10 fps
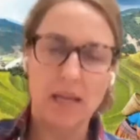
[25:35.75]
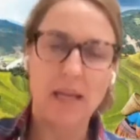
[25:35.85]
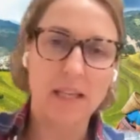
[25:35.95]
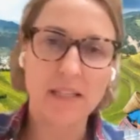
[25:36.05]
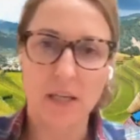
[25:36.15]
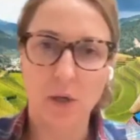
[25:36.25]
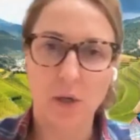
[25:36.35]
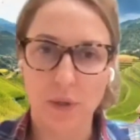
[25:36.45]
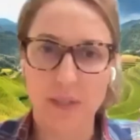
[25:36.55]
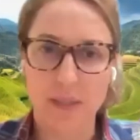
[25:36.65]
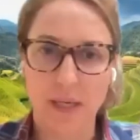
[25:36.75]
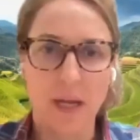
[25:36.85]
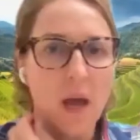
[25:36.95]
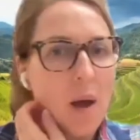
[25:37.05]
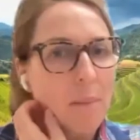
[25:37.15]
it is
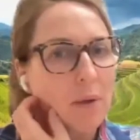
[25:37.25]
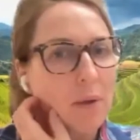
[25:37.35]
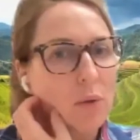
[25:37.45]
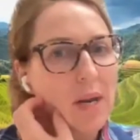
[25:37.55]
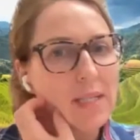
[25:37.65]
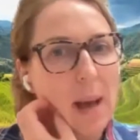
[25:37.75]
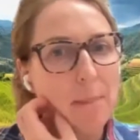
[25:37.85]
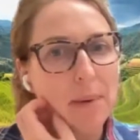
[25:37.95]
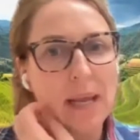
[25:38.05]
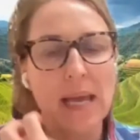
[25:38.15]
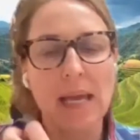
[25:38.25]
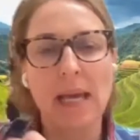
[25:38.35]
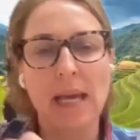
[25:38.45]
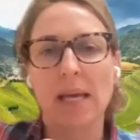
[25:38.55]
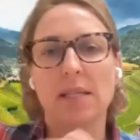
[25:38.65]
increasing but what is
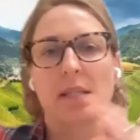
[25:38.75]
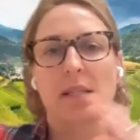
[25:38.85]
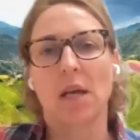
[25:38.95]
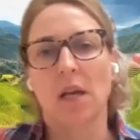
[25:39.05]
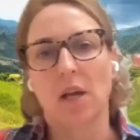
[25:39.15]
happening is